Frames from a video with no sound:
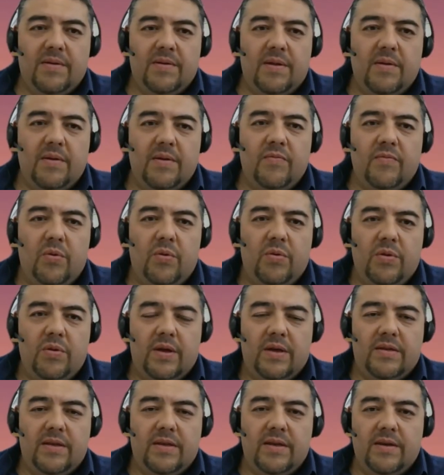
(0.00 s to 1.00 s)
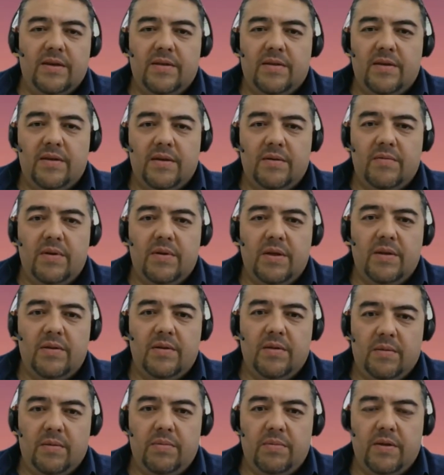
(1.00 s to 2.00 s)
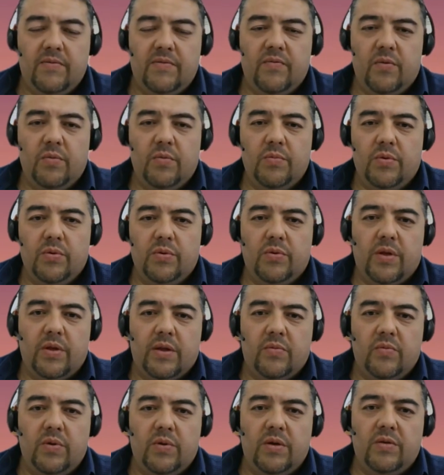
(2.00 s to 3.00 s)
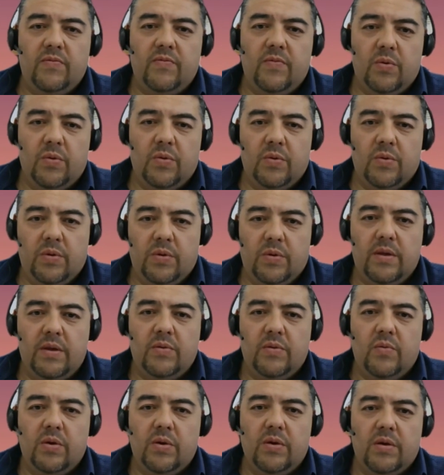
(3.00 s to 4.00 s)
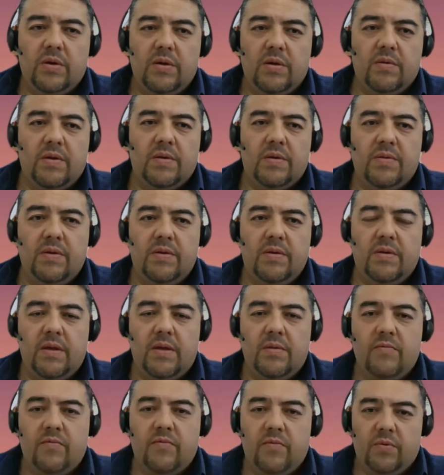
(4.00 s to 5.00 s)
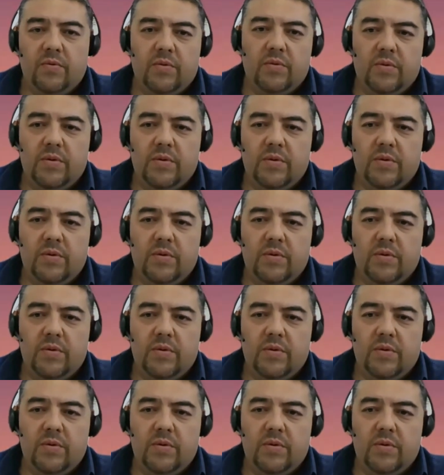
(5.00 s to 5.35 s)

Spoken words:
STEM for All, I think it's a great platform to start with for networking around this STEM for All.